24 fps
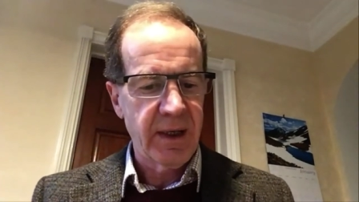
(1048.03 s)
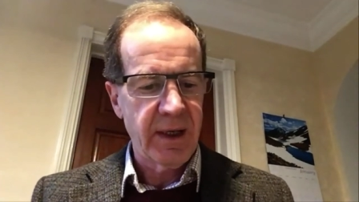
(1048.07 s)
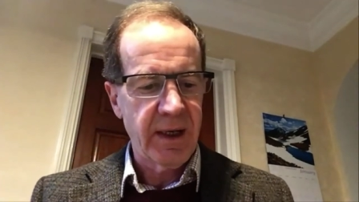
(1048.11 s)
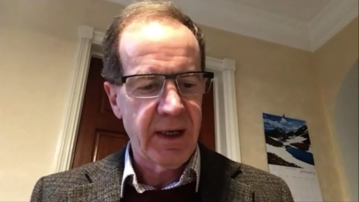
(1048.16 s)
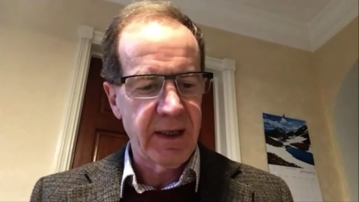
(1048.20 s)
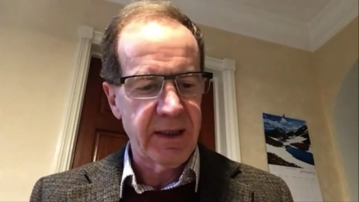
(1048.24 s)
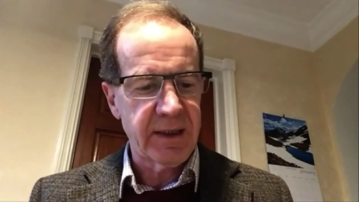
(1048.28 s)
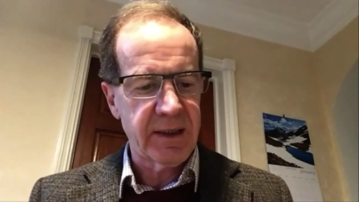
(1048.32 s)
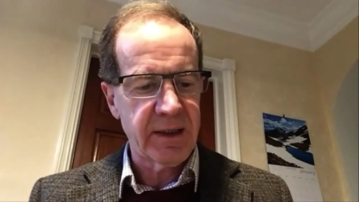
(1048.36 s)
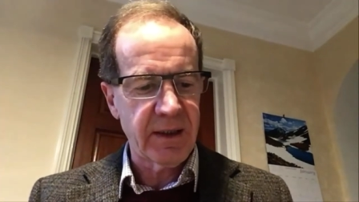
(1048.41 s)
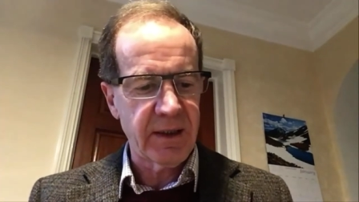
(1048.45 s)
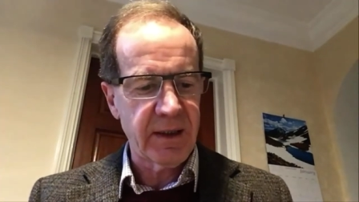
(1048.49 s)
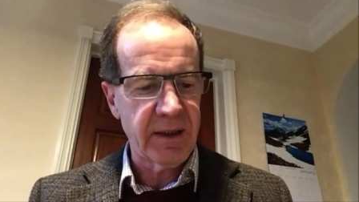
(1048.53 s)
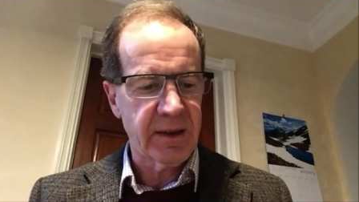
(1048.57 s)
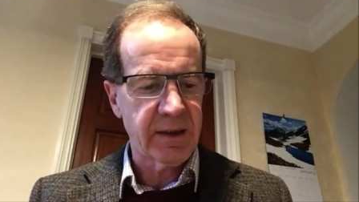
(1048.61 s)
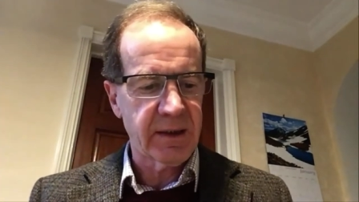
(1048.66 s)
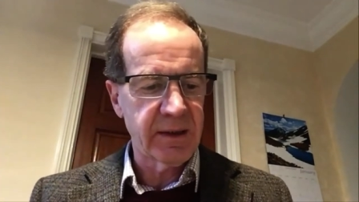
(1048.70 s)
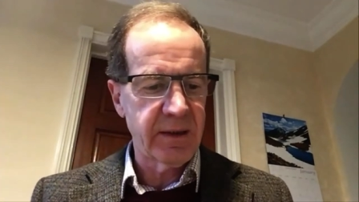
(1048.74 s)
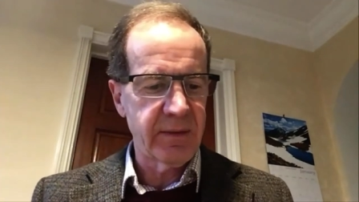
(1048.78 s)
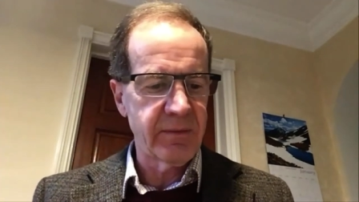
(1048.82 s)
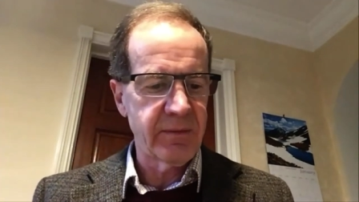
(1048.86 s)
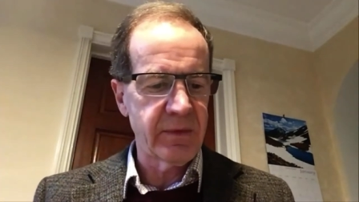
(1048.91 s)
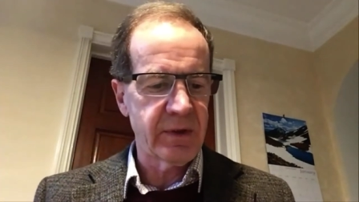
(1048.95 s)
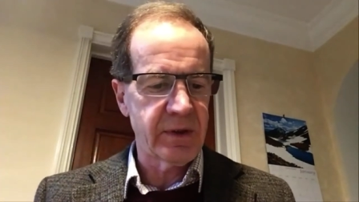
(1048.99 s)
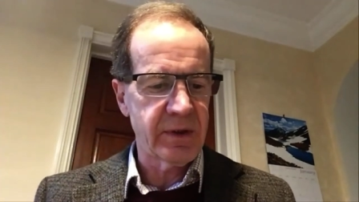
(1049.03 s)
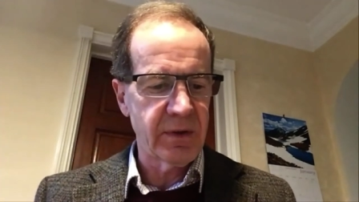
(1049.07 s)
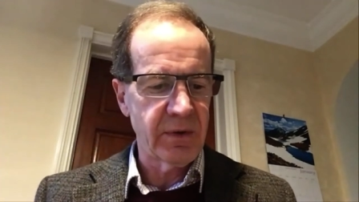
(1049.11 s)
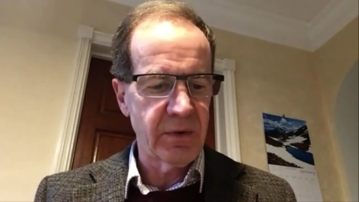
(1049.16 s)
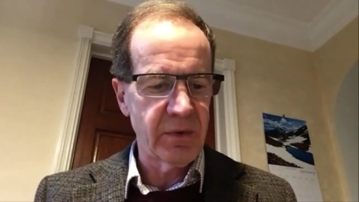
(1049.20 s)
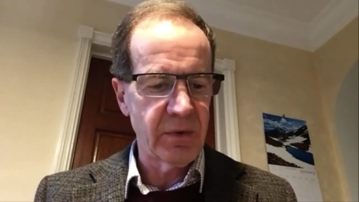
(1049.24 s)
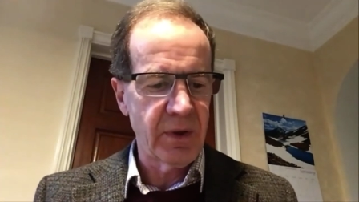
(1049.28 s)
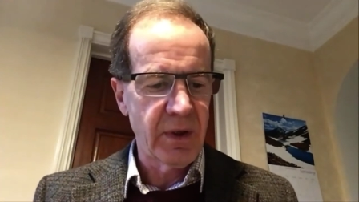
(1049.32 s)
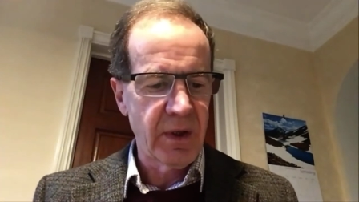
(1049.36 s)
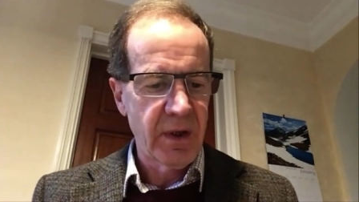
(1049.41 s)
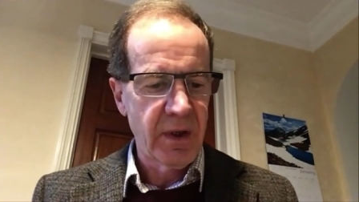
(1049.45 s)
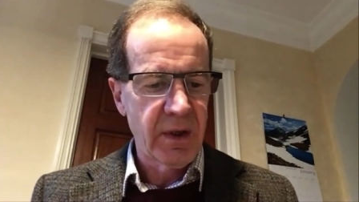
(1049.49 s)
entitle him
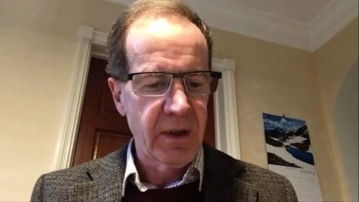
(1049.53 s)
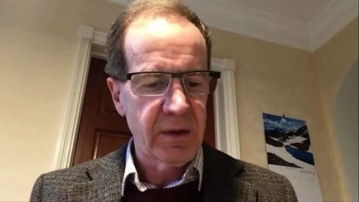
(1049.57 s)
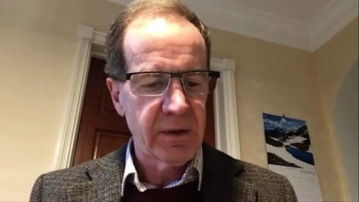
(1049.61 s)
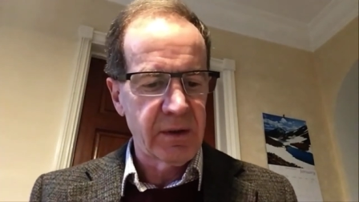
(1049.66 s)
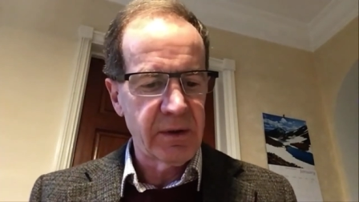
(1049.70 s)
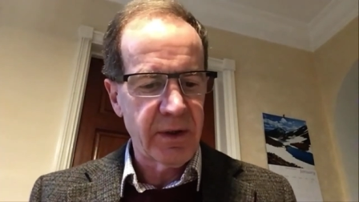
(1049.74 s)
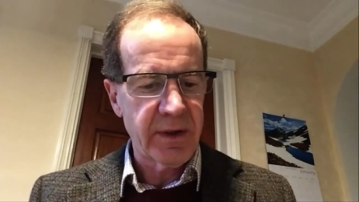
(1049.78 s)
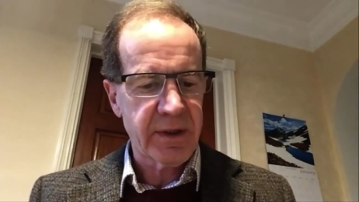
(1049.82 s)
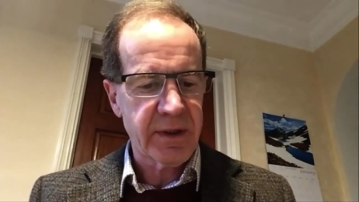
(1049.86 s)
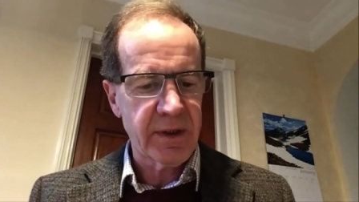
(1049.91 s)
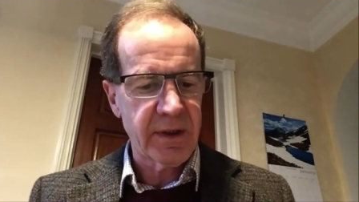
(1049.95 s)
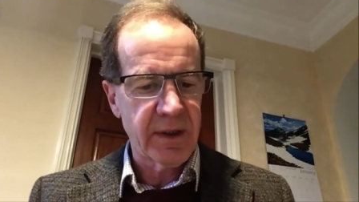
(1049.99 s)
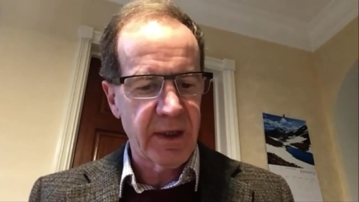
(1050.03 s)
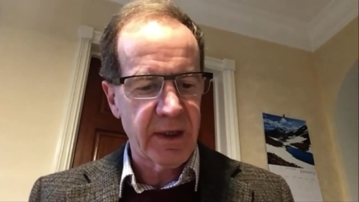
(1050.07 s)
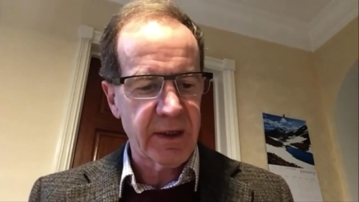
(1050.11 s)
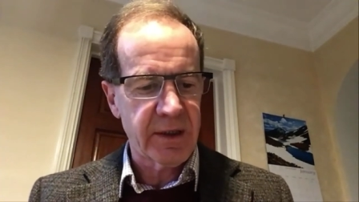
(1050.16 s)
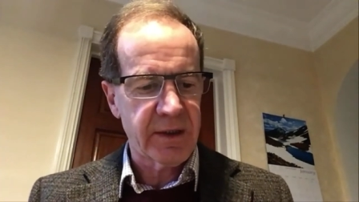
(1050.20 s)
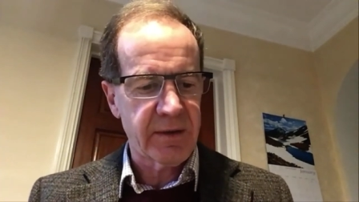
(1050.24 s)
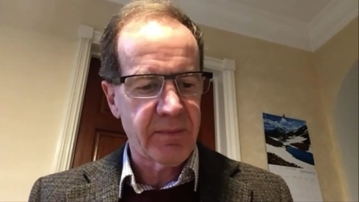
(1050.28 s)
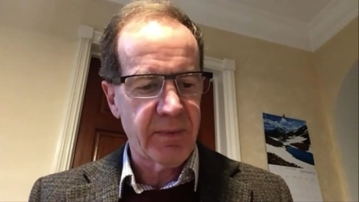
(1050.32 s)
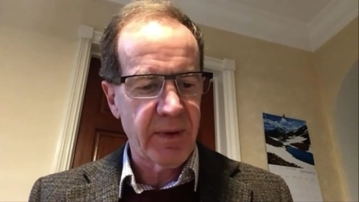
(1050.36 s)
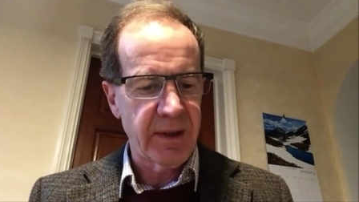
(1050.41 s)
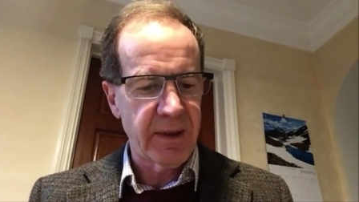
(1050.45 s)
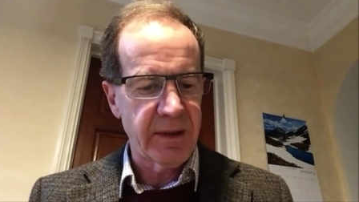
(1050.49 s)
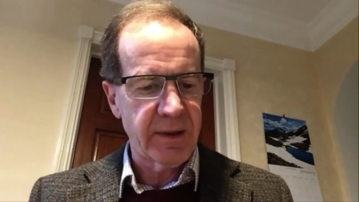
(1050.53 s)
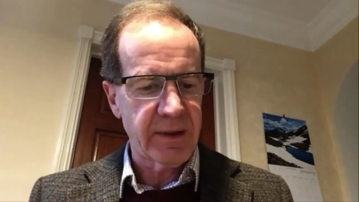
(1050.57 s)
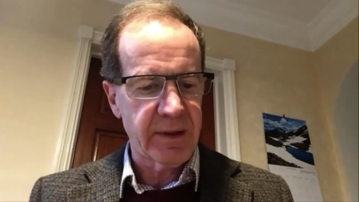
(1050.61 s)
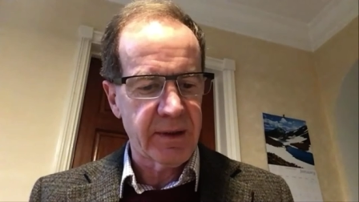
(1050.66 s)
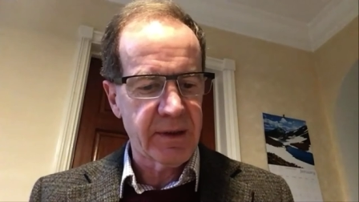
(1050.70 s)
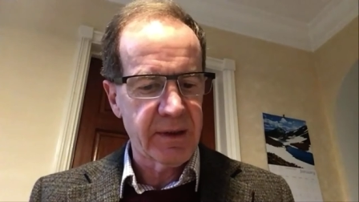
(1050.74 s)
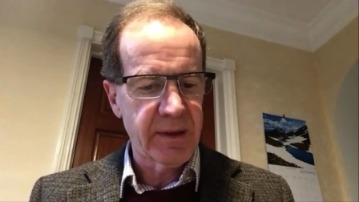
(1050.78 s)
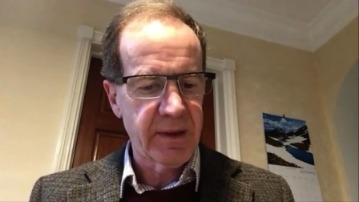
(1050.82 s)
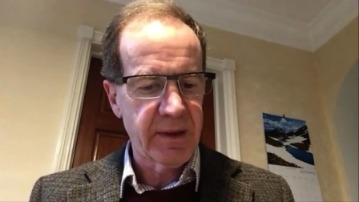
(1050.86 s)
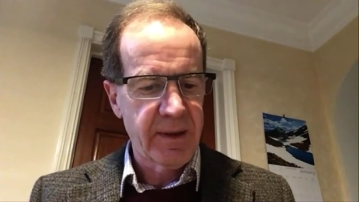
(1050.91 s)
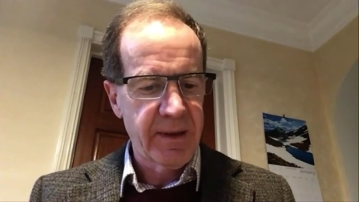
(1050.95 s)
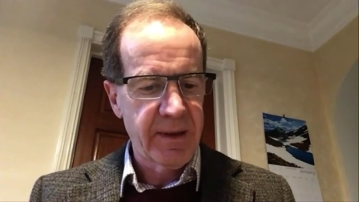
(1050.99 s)
to loss and expense,